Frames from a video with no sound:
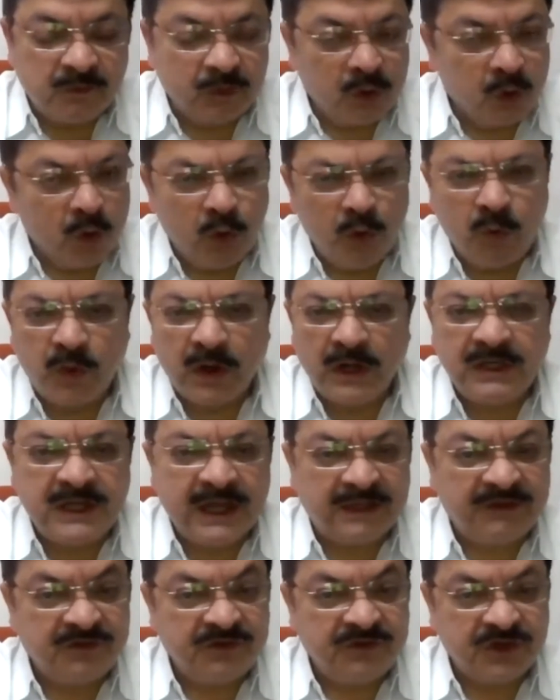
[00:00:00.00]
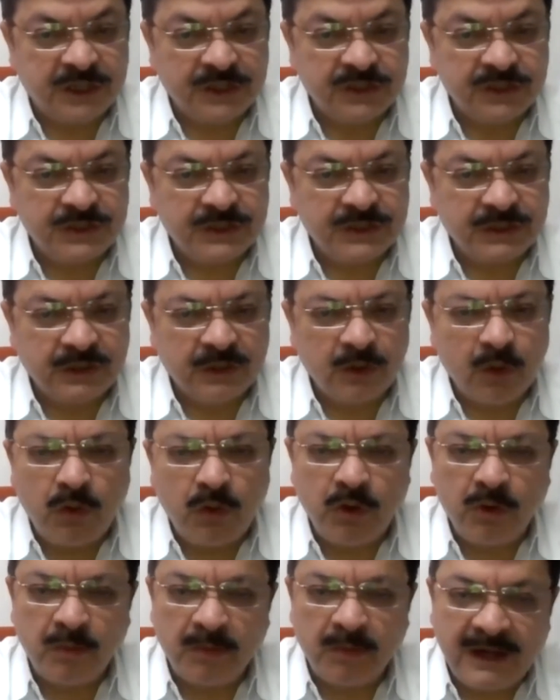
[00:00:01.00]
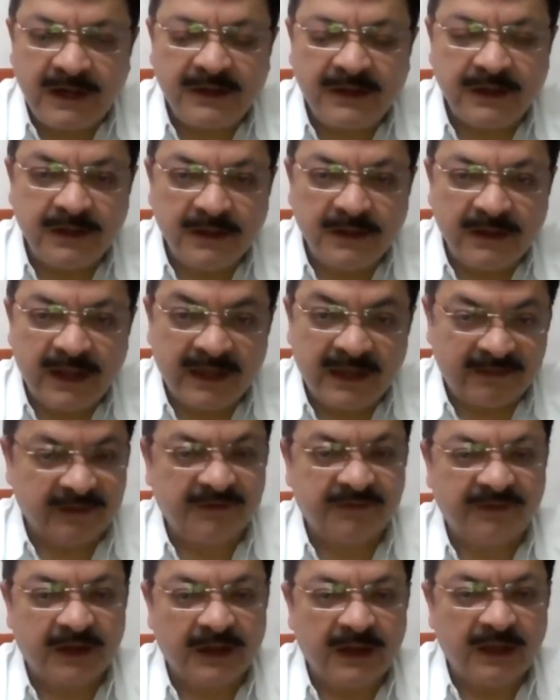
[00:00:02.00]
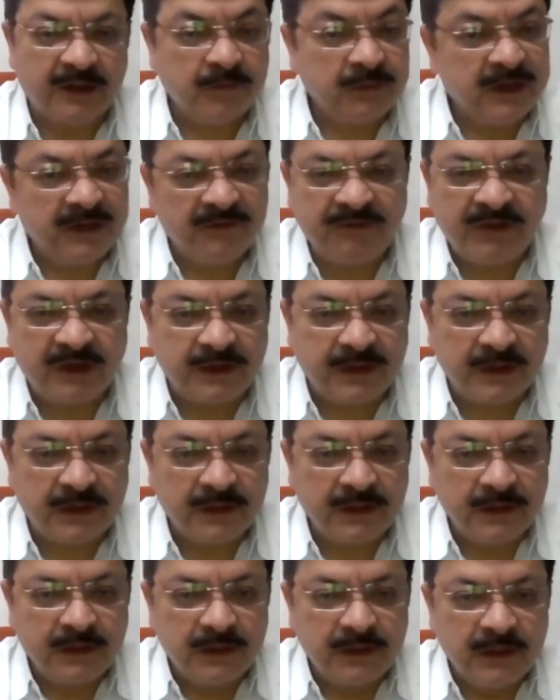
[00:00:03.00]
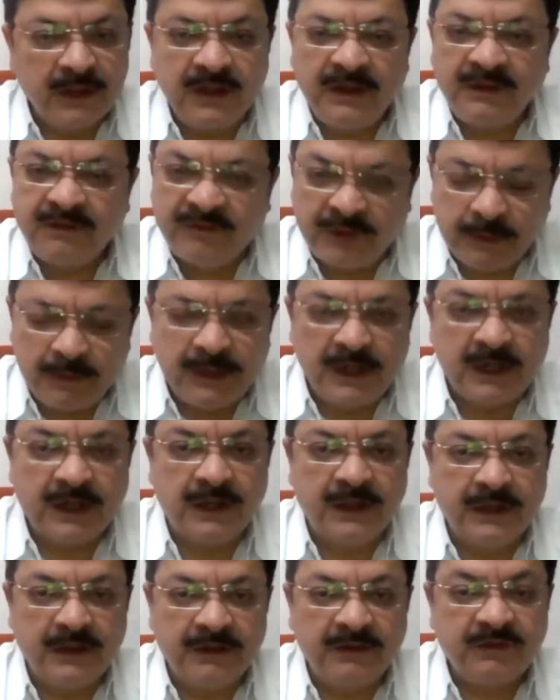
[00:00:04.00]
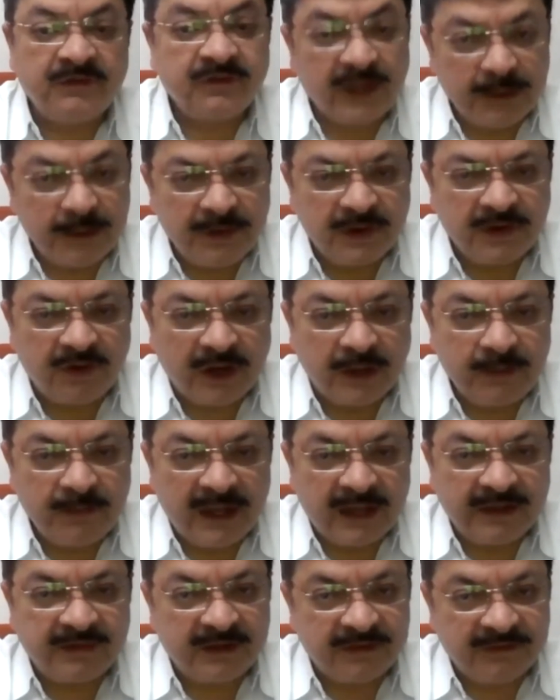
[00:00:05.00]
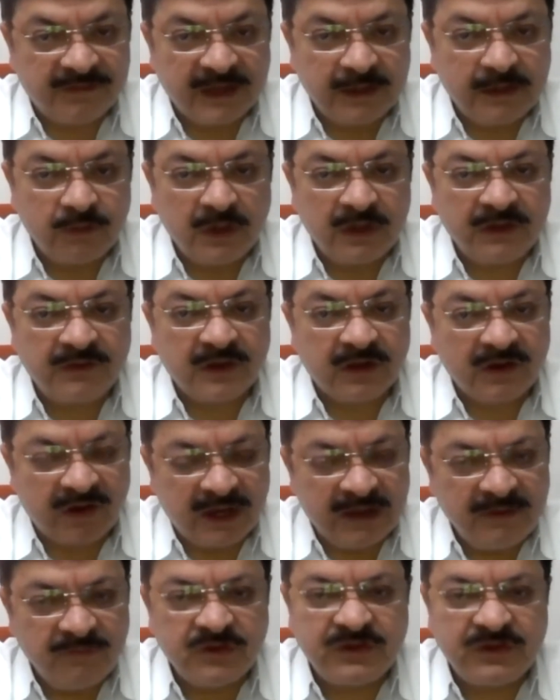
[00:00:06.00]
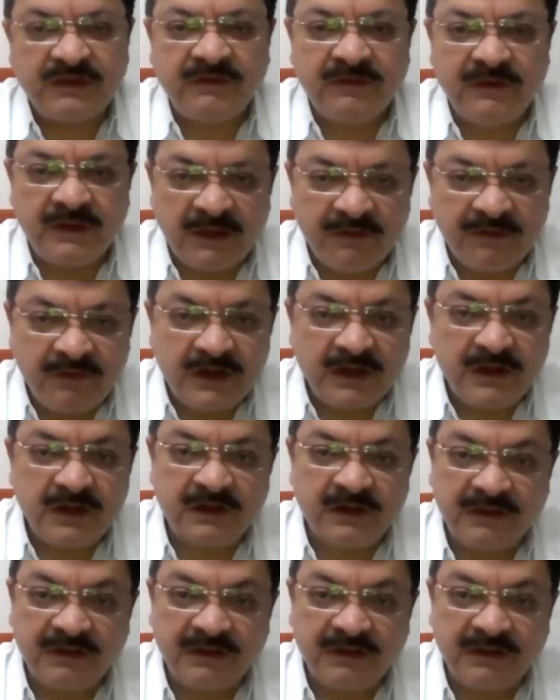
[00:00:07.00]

the whole world has changed the whole humanity, as I said, has been affected. Similarly, cybercrime, as I said, is a crime which has never,